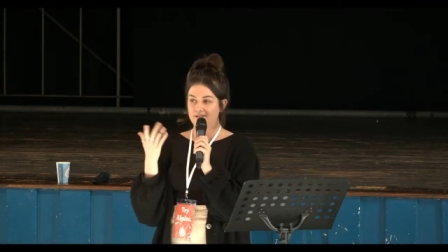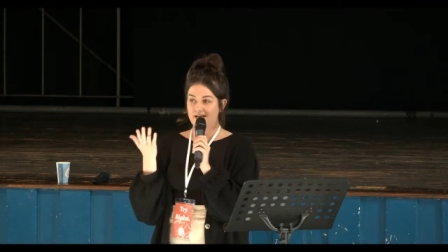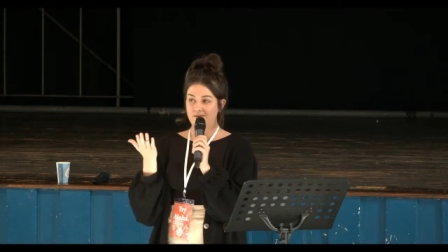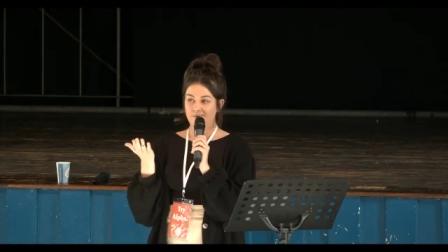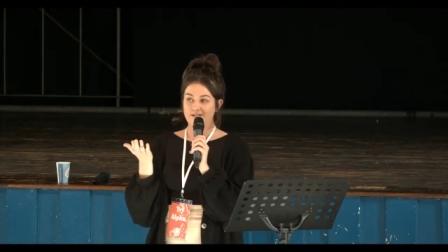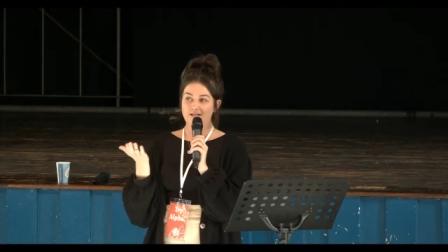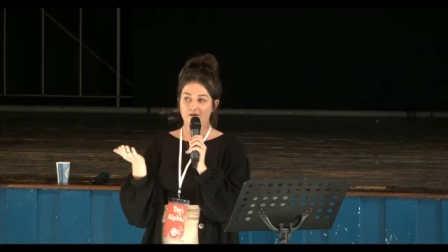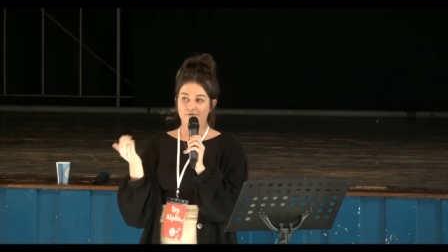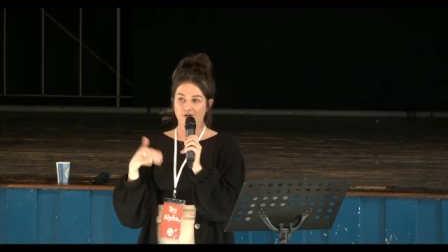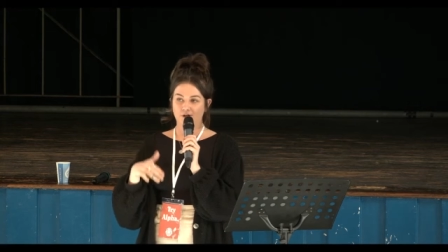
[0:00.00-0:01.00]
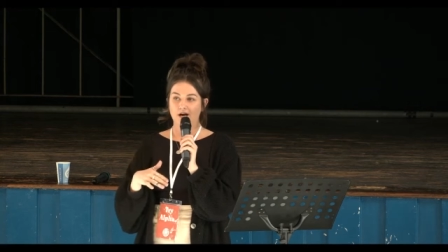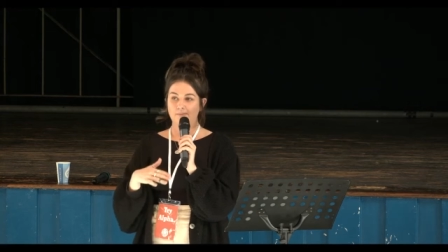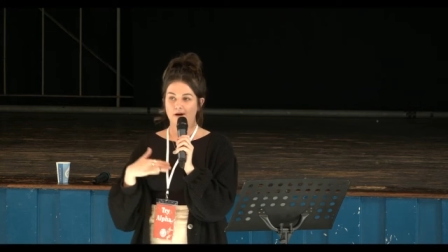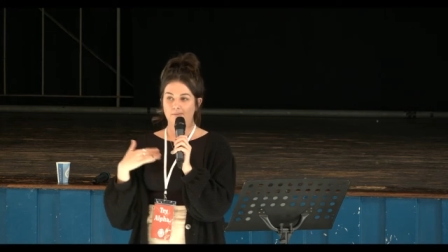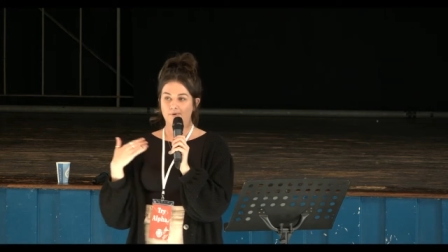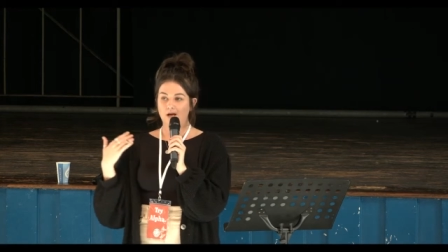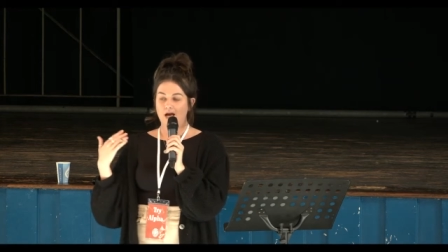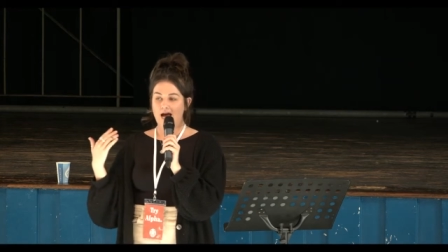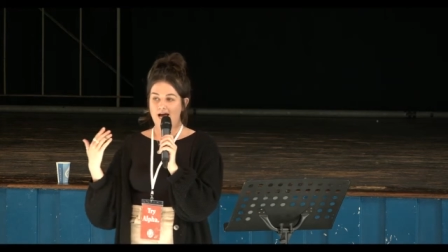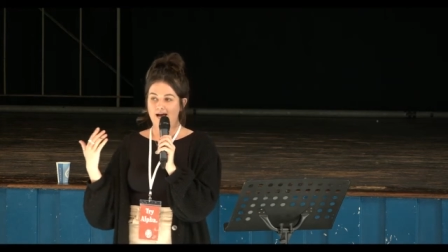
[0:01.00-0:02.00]
Dan and myself are going to come up
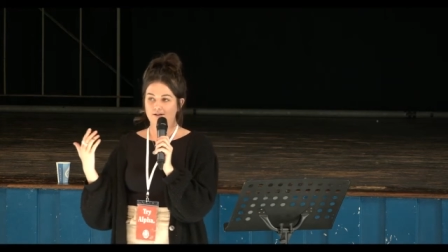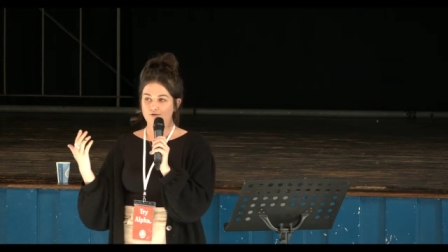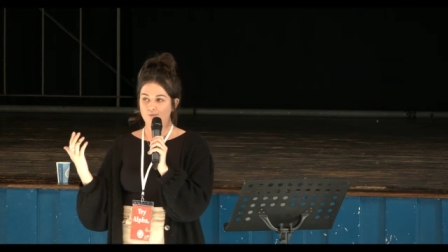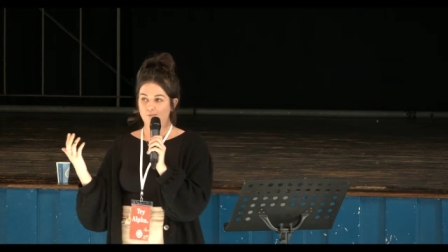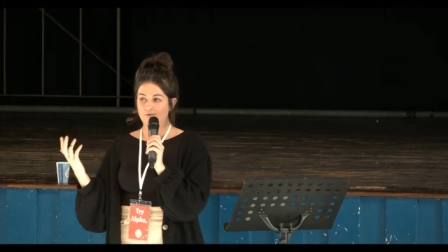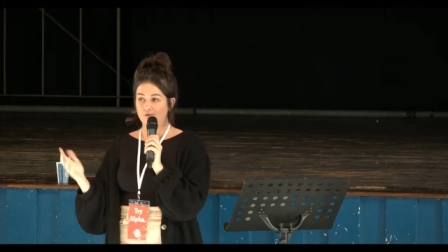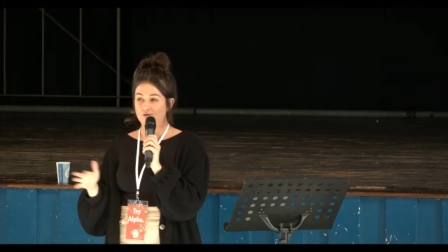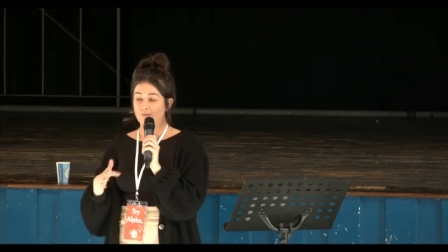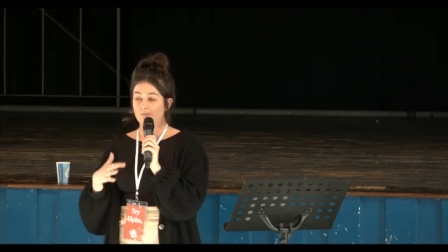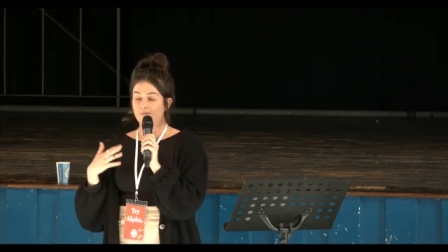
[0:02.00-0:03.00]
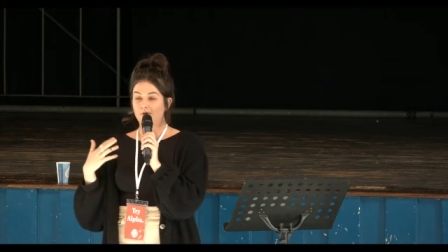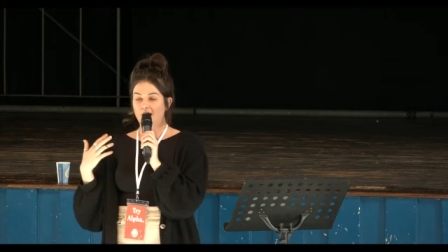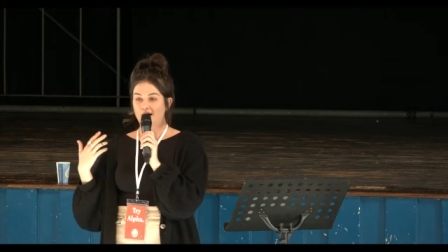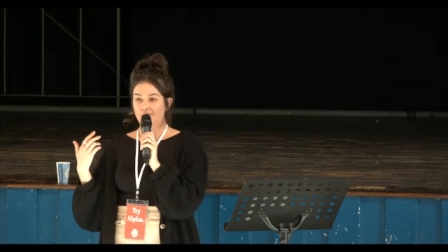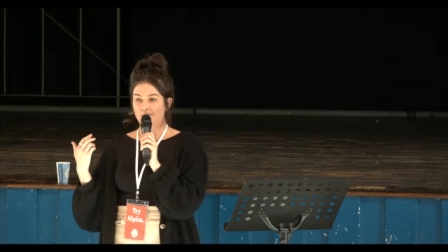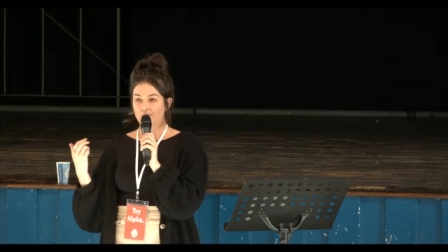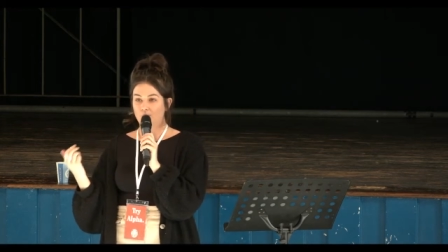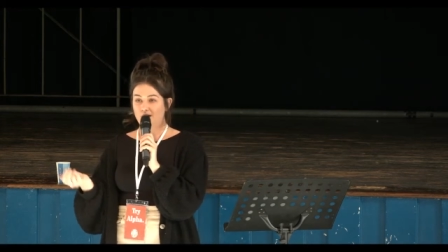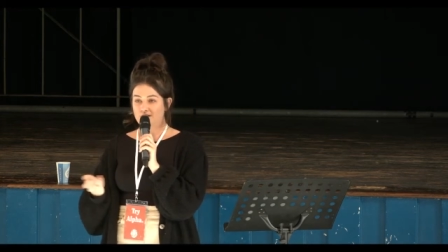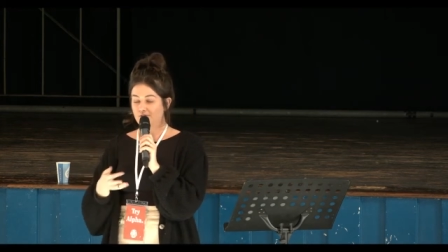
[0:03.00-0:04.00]
and we've got some um,
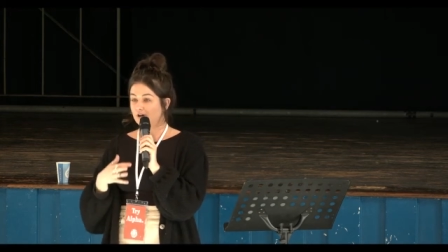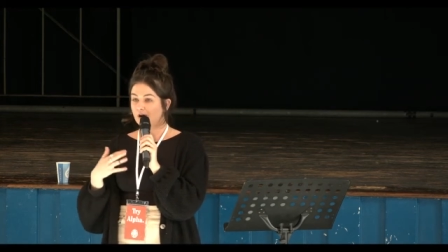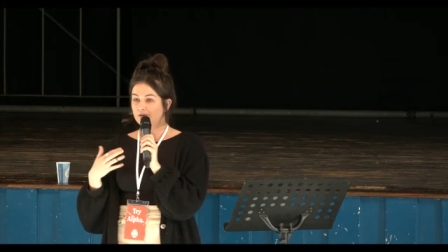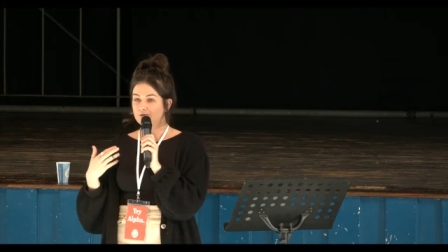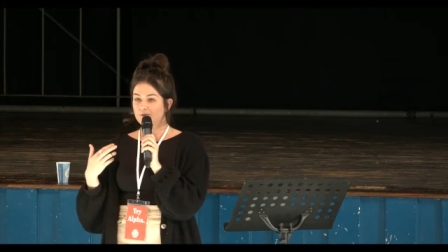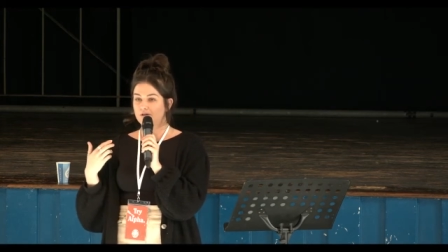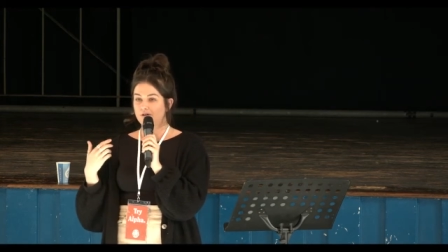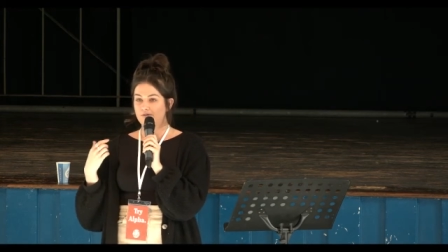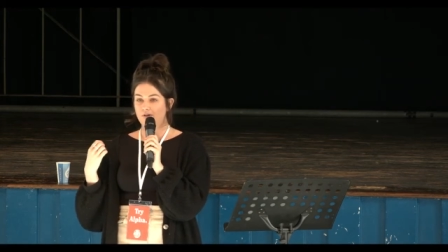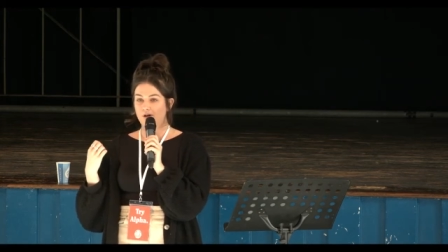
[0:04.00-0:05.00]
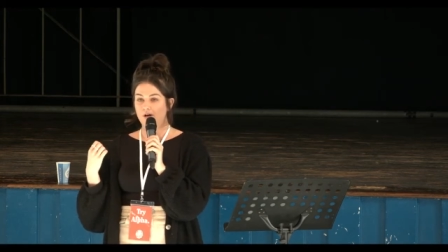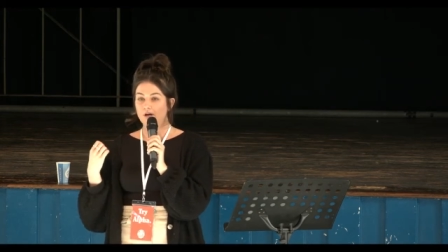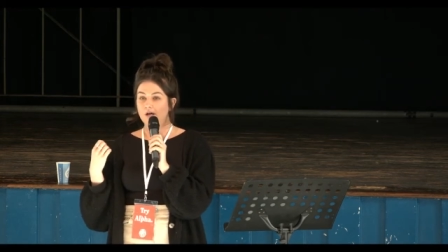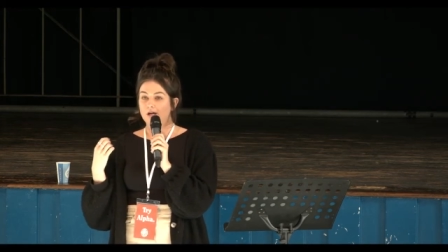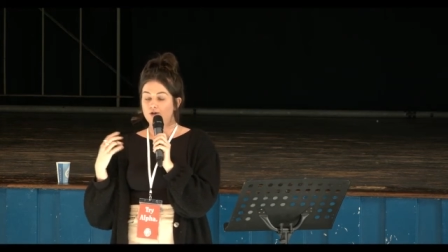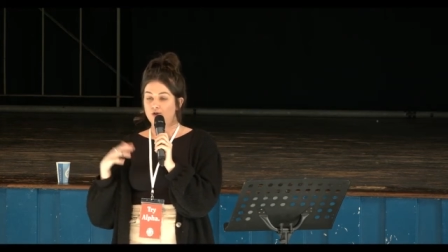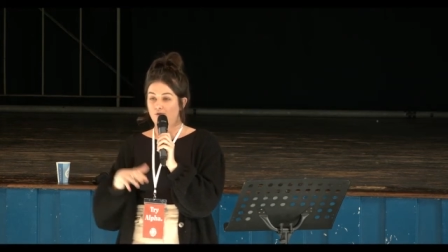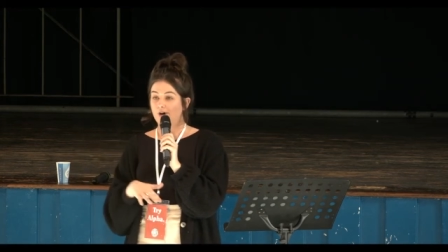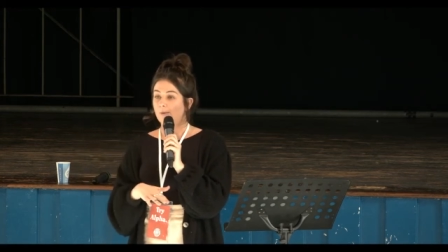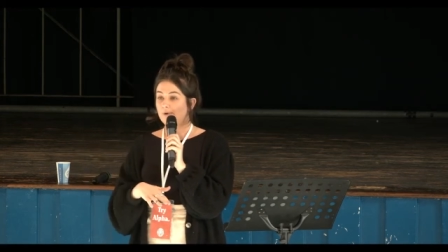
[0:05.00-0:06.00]
words of encouragement that
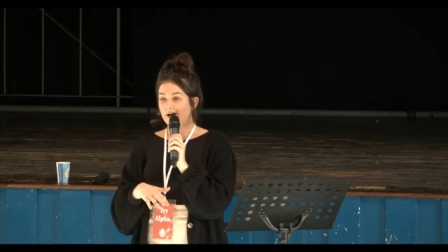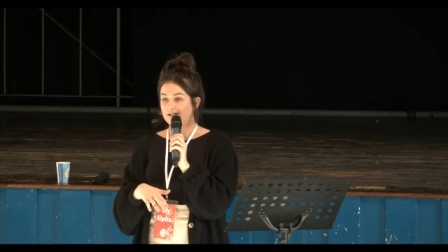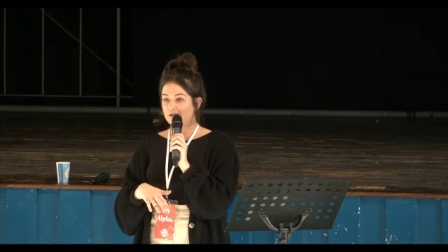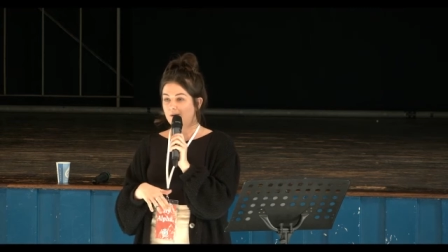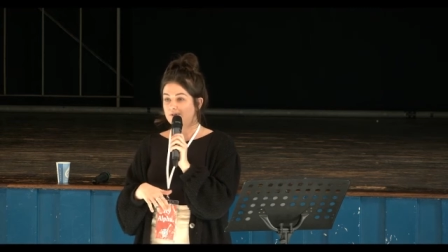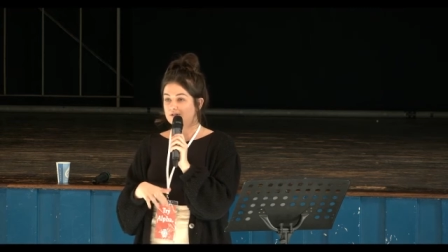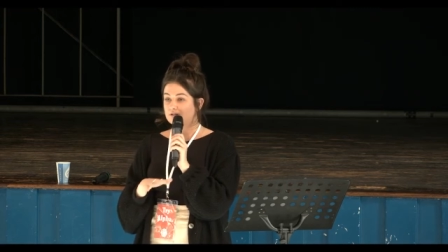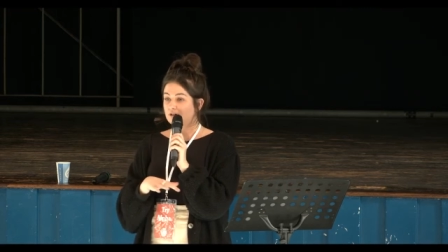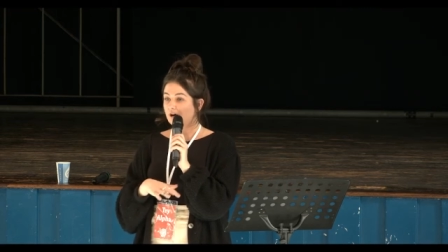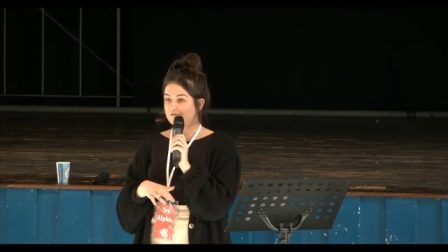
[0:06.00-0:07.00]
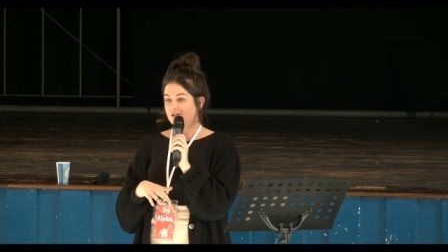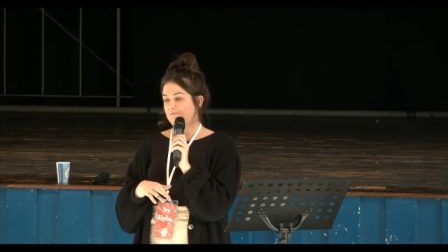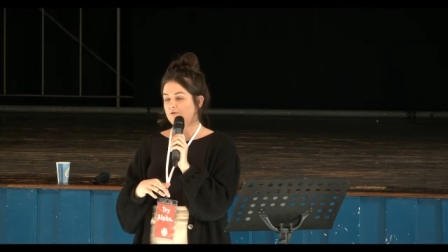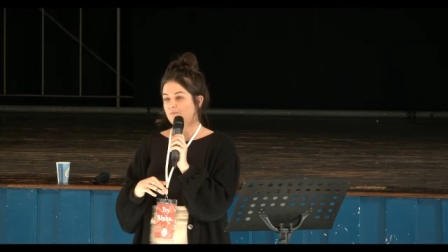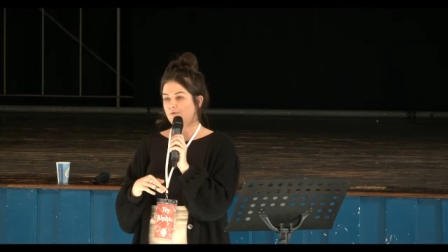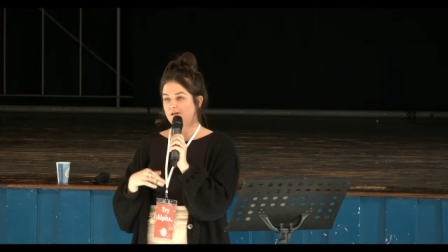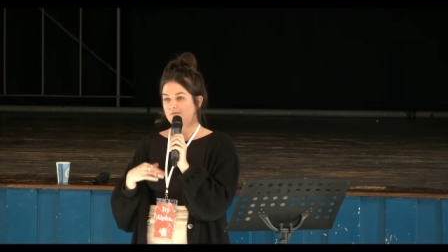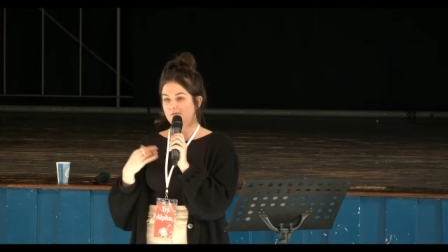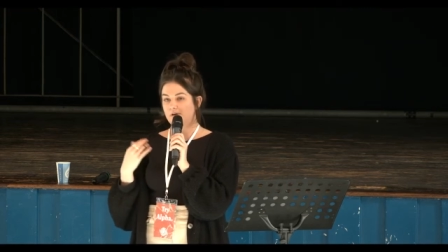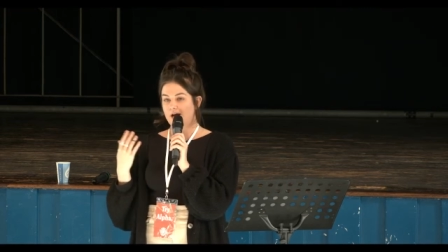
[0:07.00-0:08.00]
during our prayer time as a staff team this
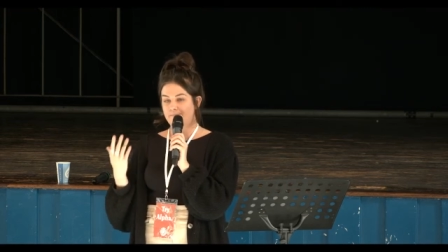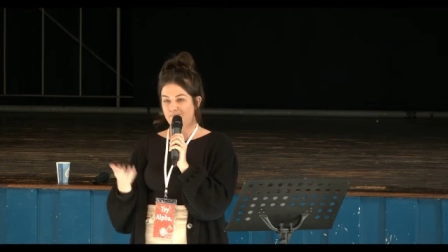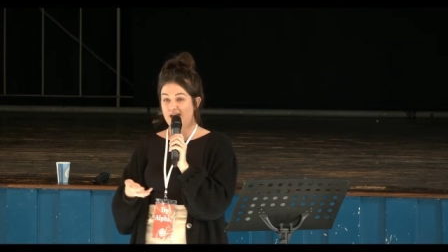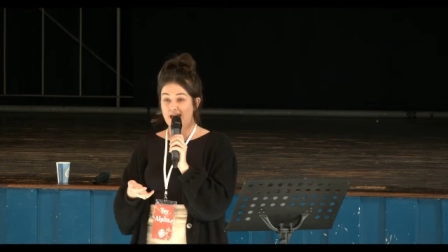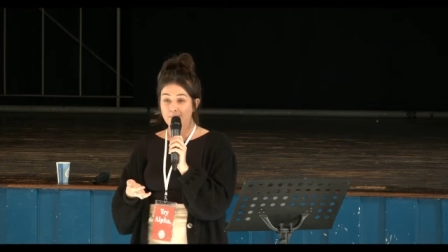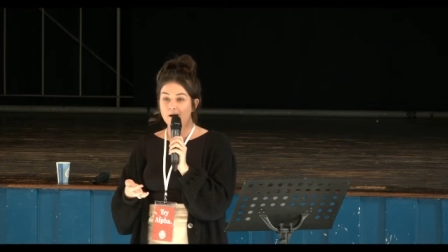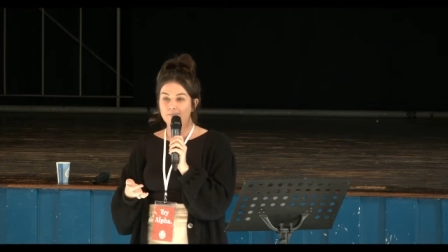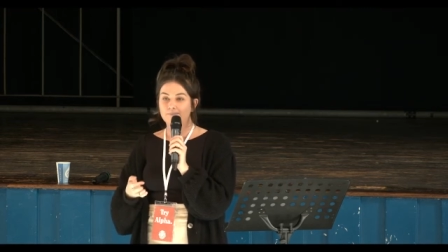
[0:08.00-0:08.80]
morning um, came up.